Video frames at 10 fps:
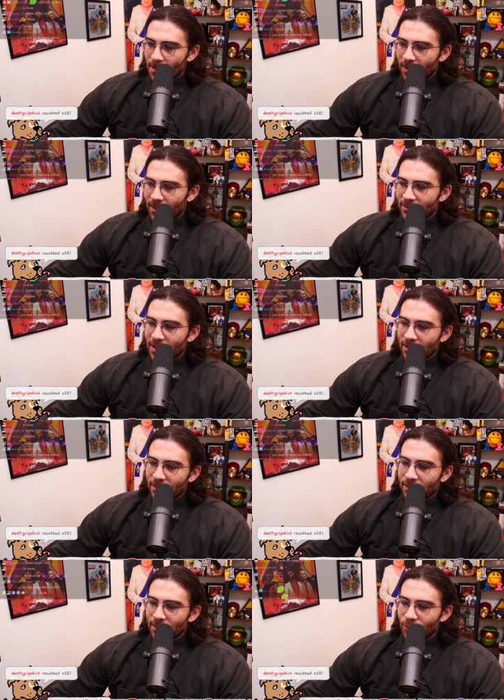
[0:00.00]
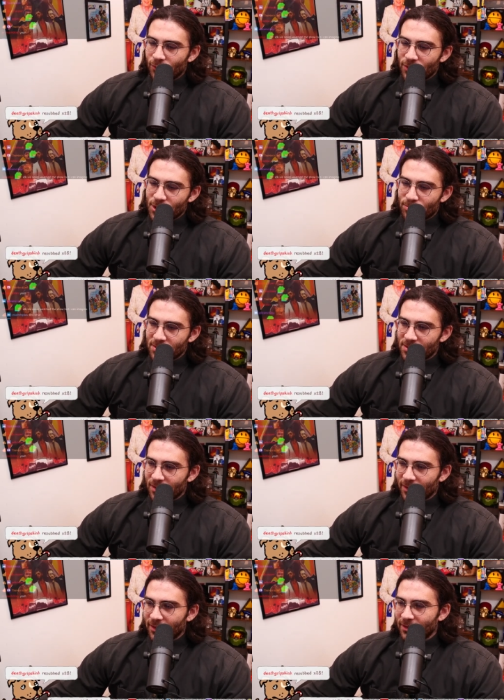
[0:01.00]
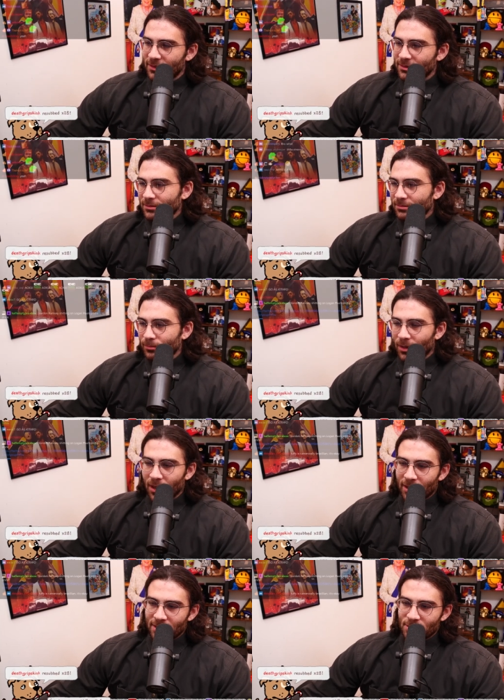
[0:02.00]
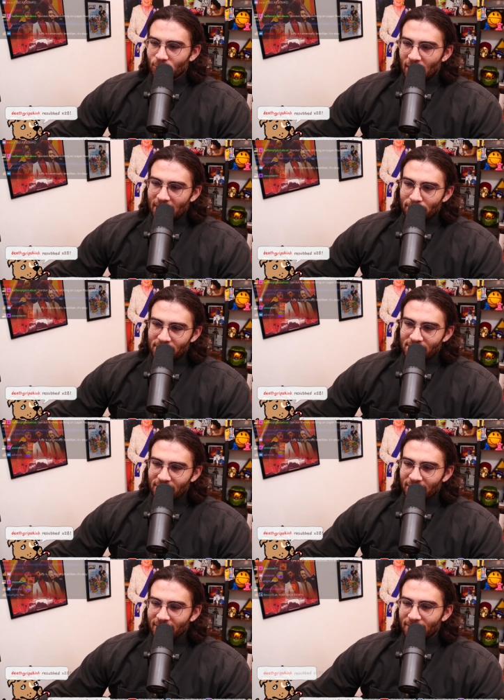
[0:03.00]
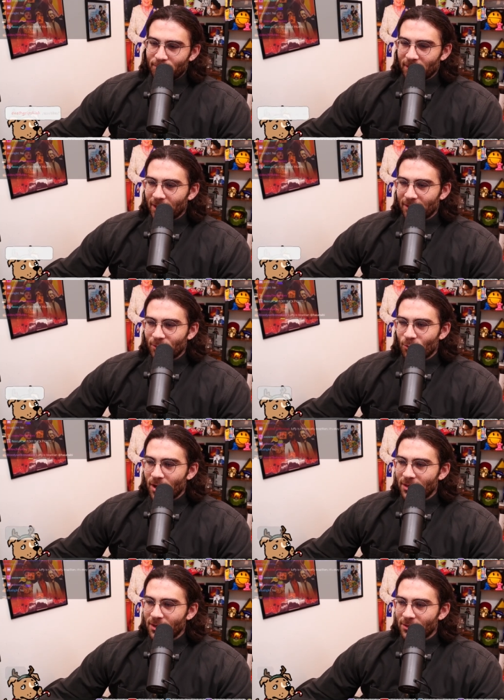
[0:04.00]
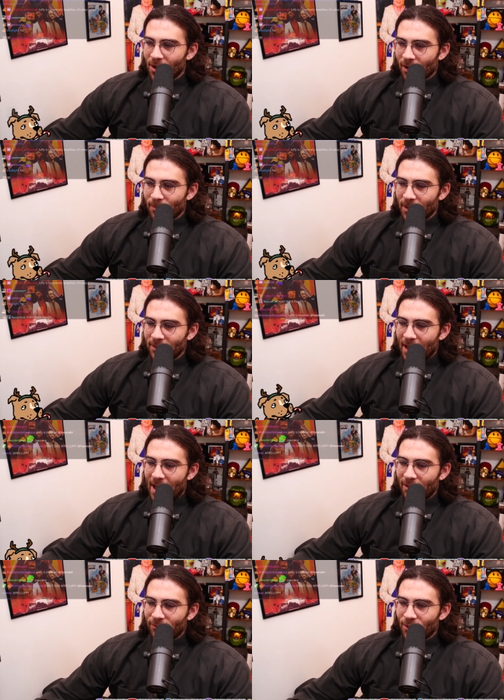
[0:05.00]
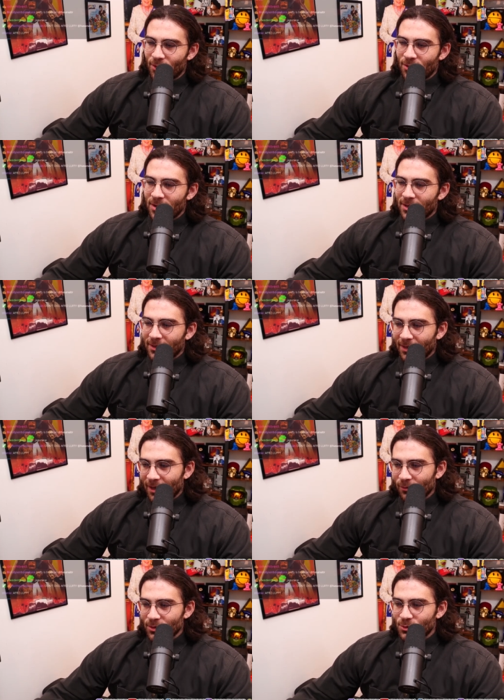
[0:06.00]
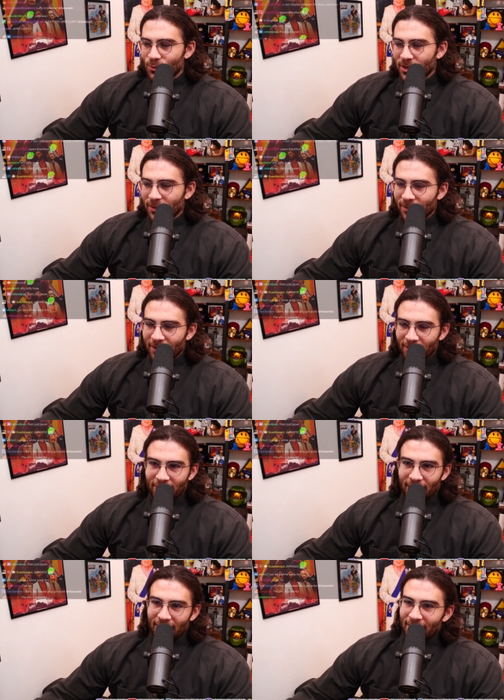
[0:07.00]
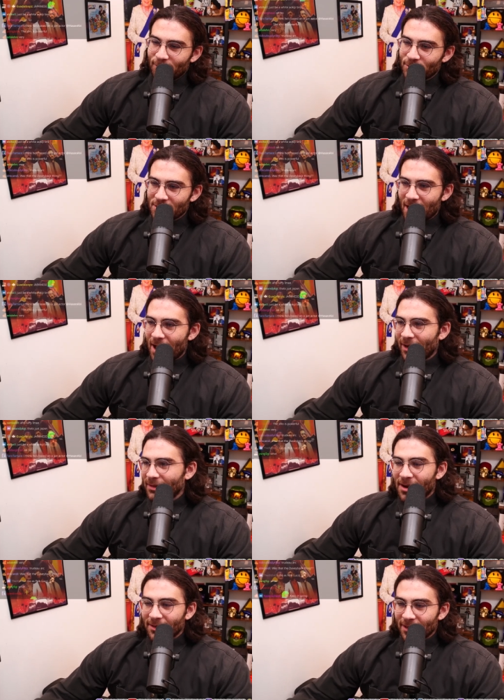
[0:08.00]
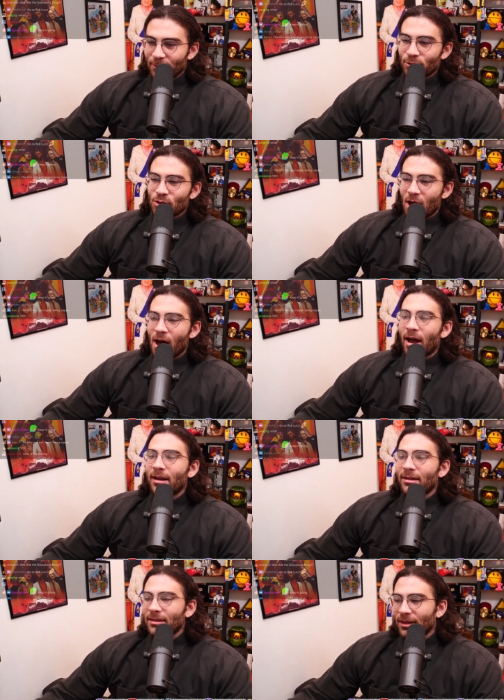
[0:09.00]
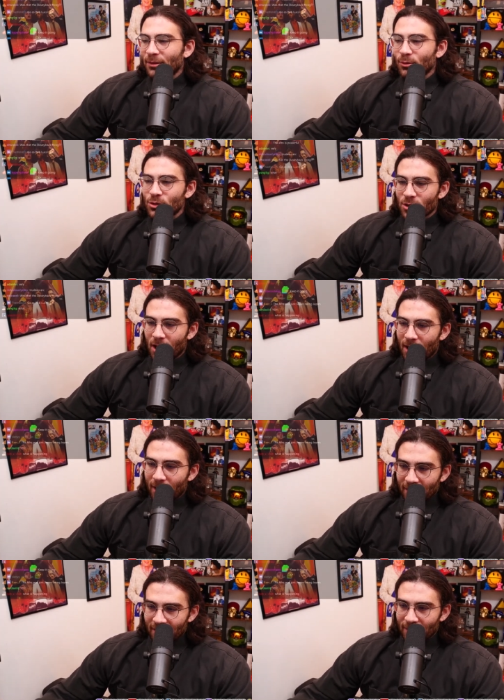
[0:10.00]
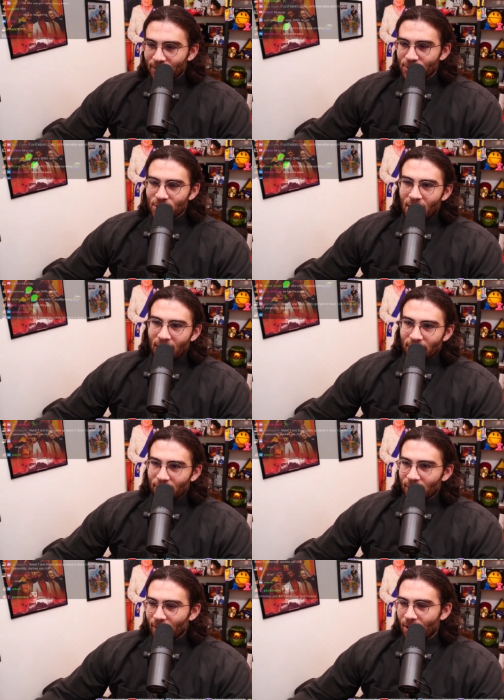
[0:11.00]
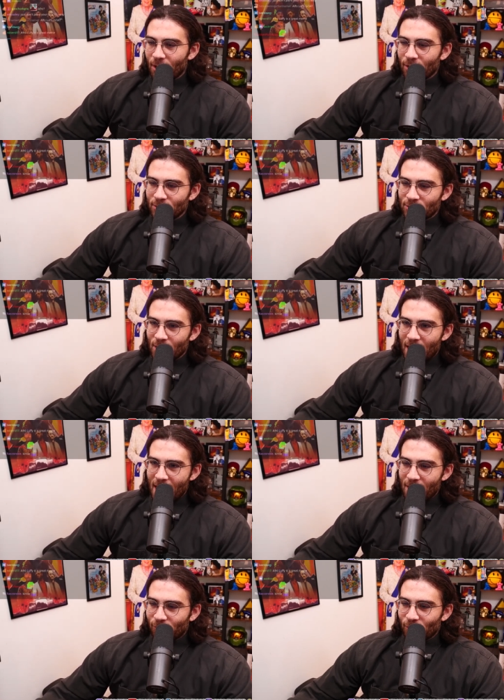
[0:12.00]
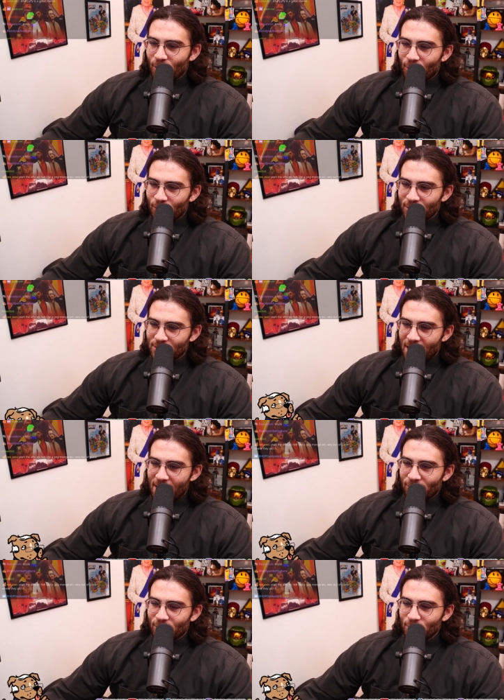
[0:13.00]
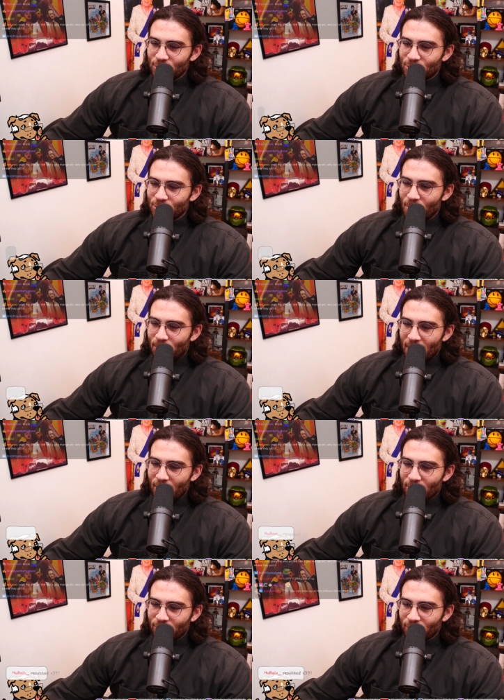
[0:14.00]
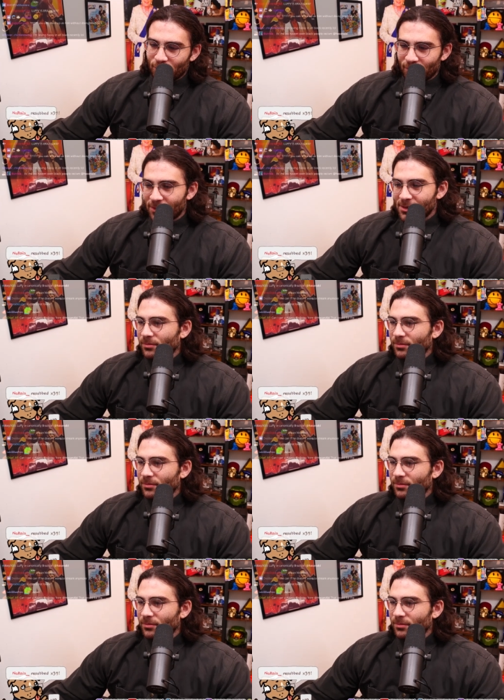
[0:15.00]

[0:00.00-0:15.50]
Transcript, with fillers: And technically Luffy is Brazilian. But like he's white Brazilian. But like the way they talk about the Afro, it was weird, okay? It was odd. It was odd. It was odd. It was odd. They're like, oh, it's the Afro. His Afro is so powerful.